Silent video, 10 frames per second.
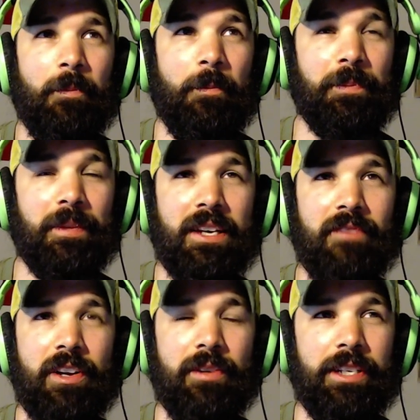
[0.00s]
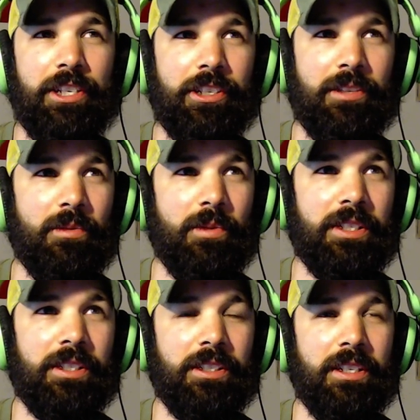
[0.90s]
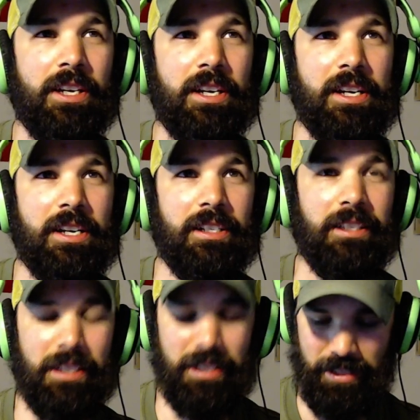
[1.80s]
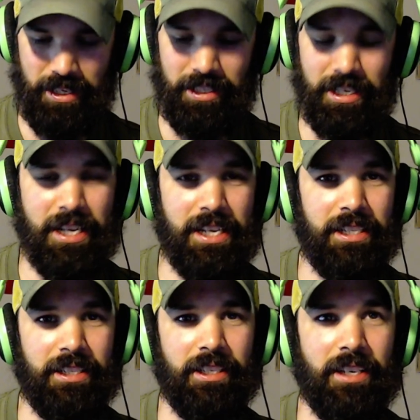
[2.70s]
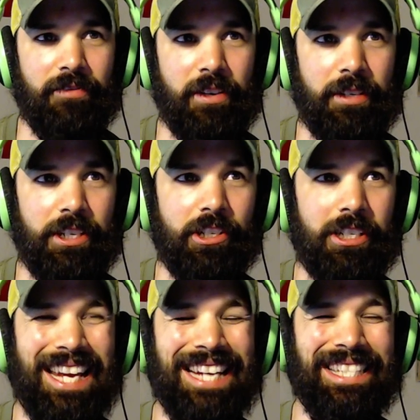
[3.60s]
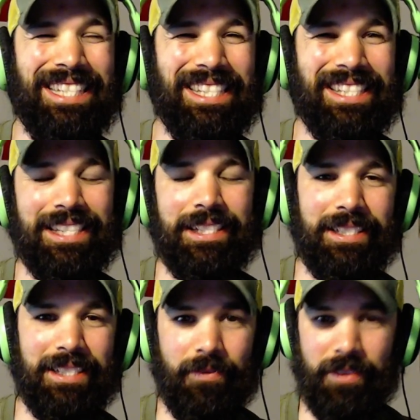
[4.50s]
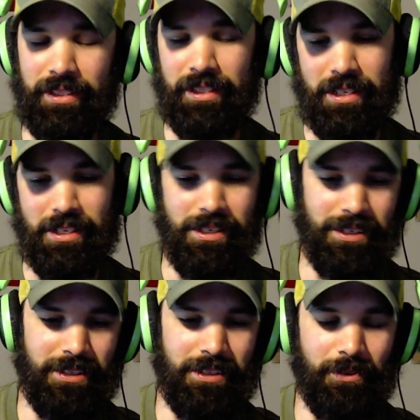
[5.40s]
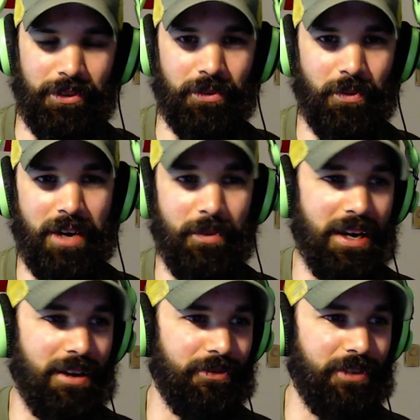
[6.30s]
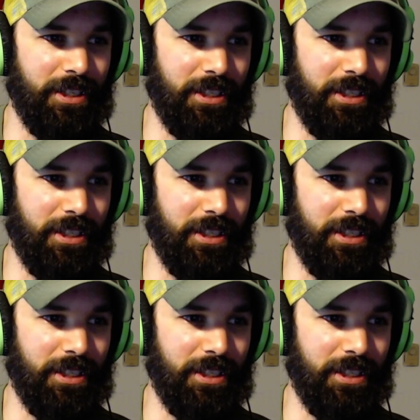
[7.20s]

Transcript: Confederation was. They signed Confederation 1867, which is why we have the